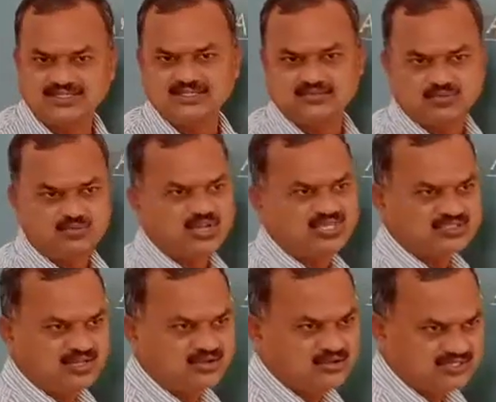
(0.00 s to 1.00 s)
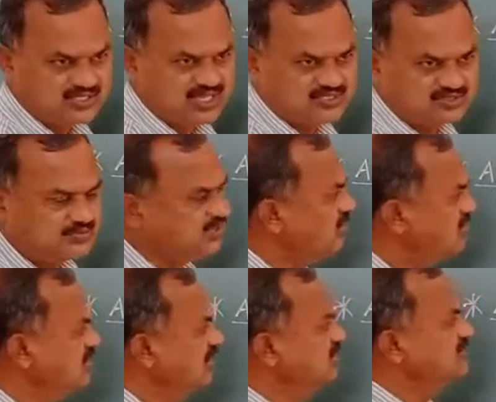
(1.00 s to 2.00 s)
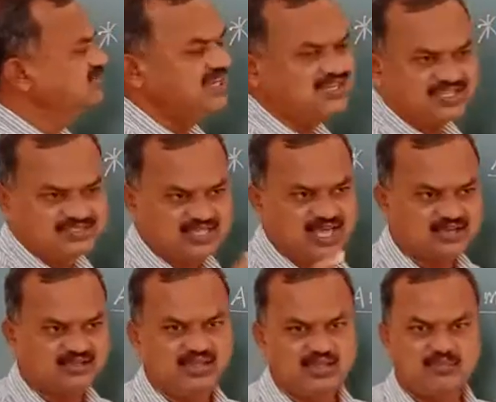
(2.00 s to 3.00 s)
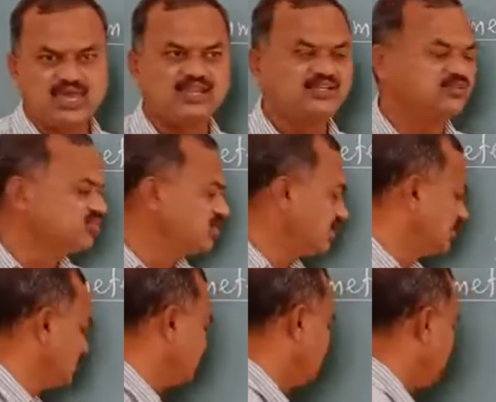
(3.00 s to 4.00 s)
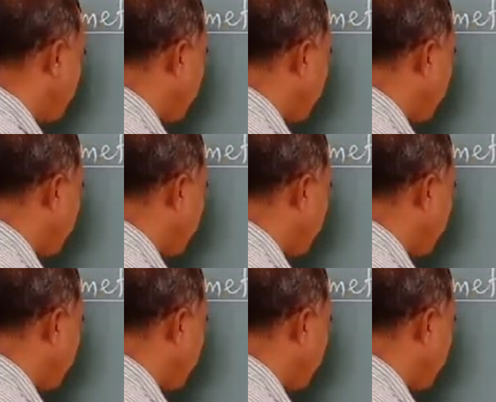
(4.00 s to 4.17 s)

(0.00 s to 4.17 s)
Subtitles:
equal to potential across S because G and S are parallel to each other.